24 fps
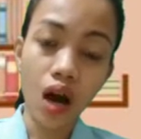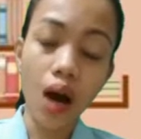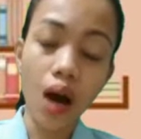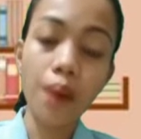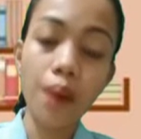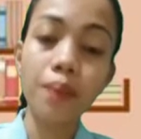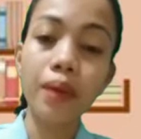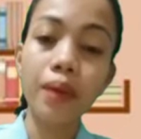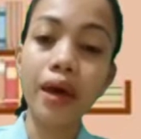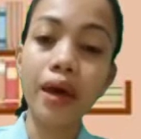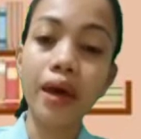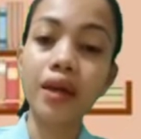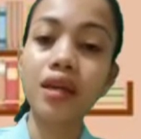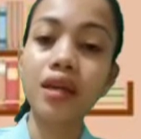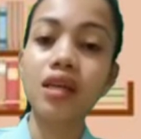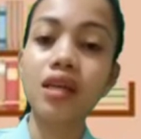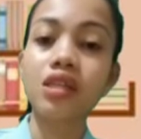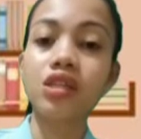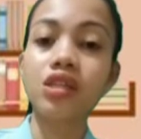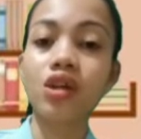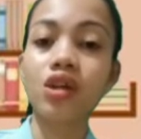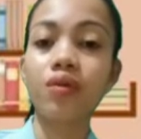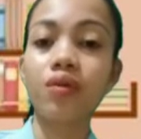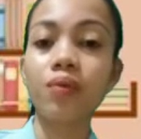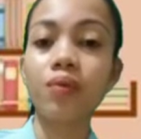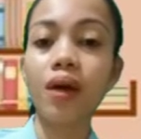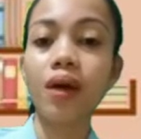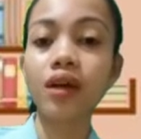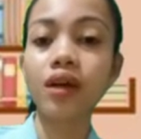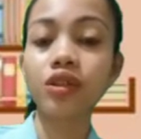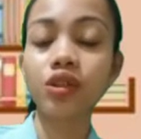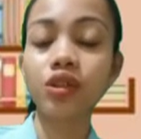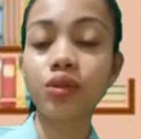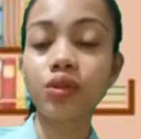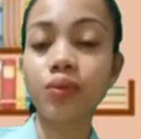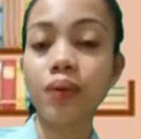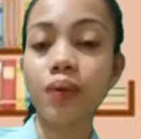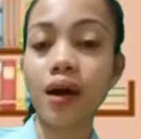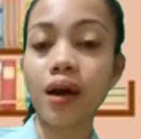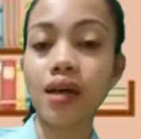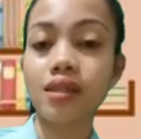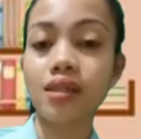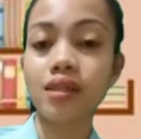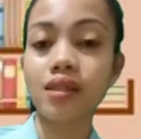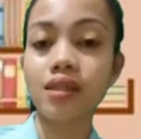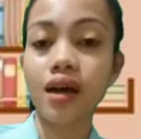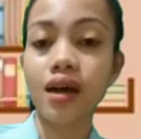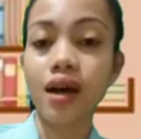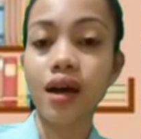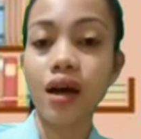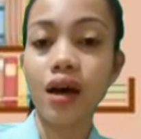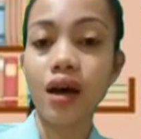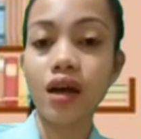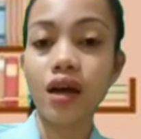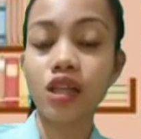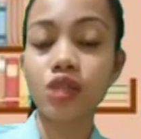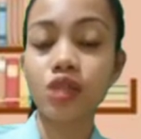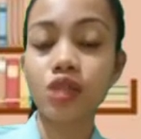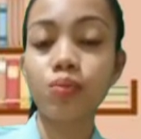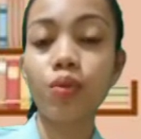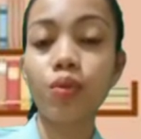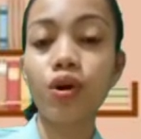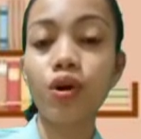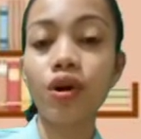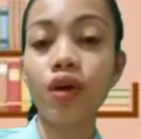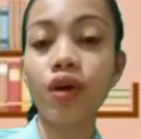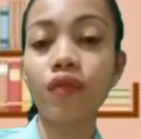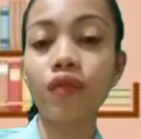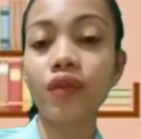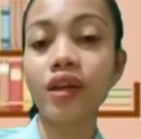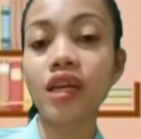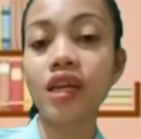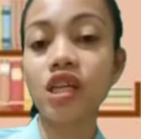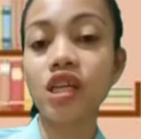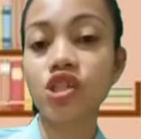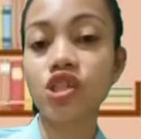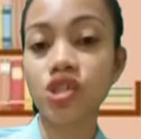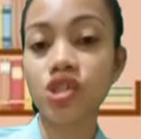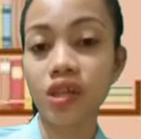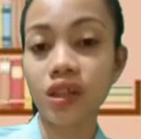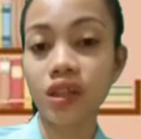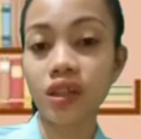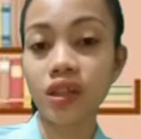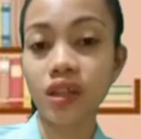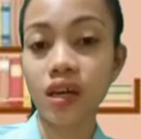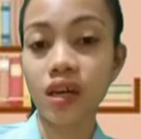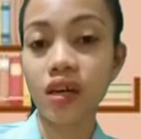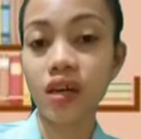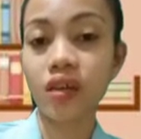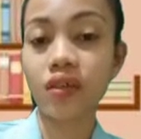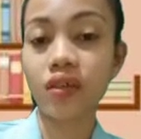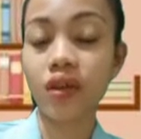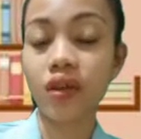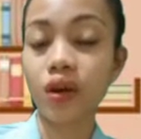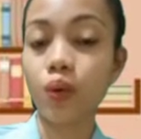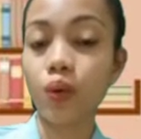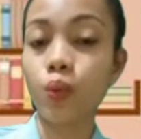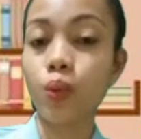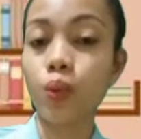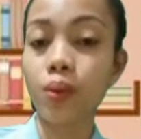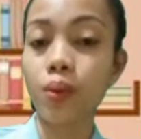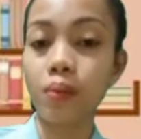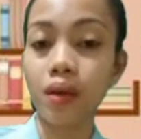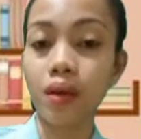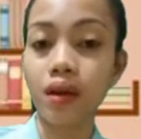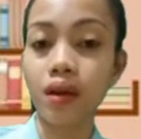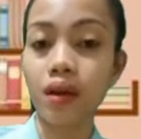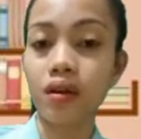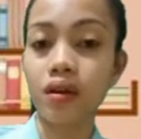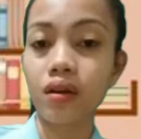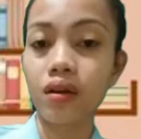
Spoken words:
a man is characterized as more of an agentic than a woman.